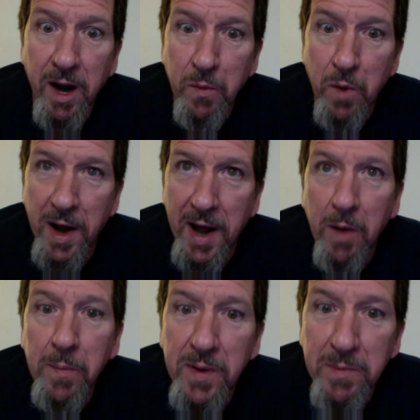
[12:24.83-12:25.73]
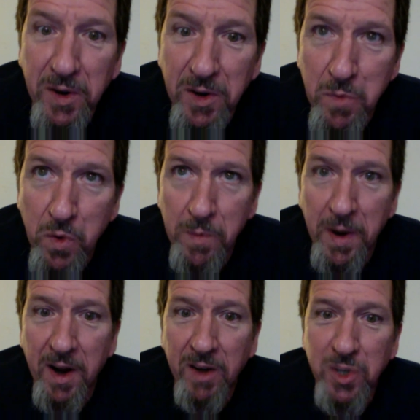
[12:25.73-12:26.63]
I want to help them learn more, but
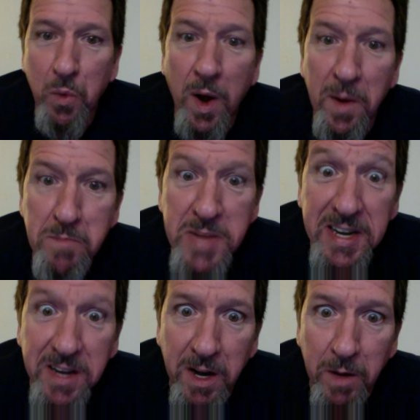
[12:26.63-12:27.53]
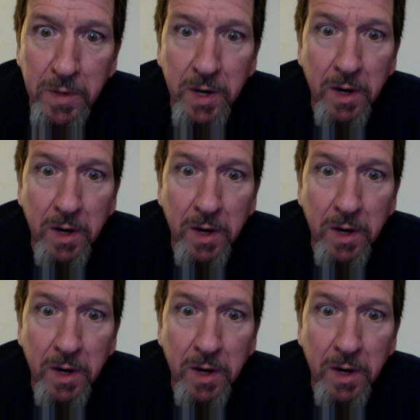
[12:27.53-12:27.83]
I also want to meet them